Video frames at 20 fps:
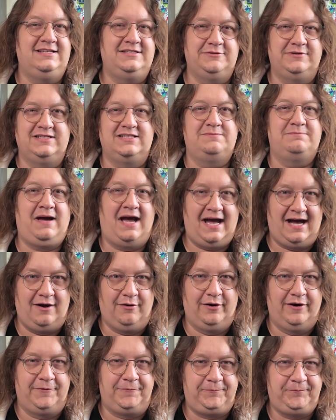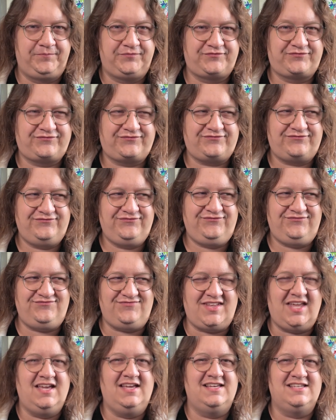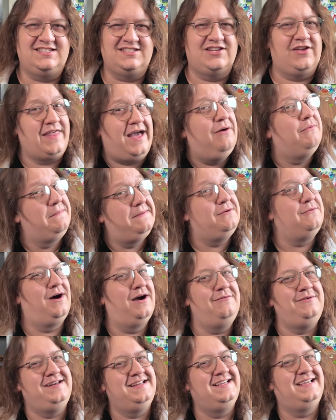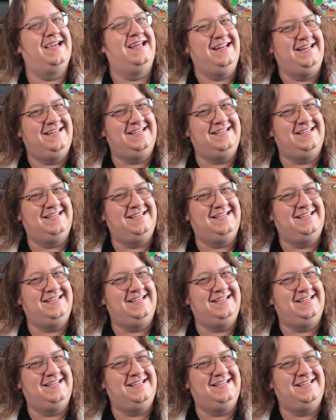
to its power. So that would be why we didn't get any